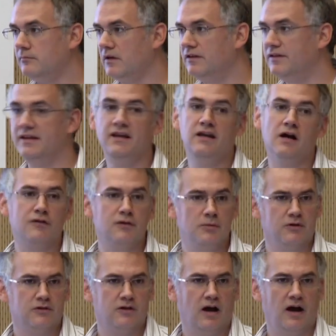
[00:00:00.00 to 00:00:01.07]
the
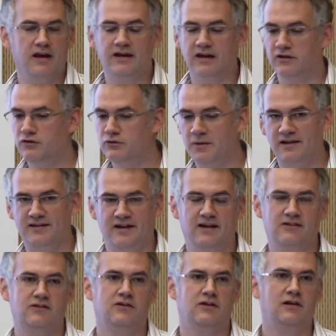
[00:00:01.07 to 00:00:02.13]
e-government. I can do my
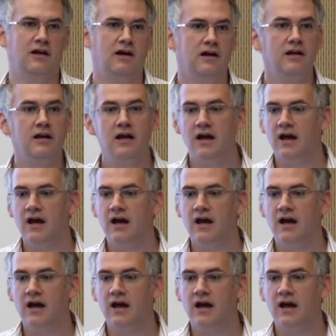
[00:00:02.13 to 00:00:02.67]
taxes online.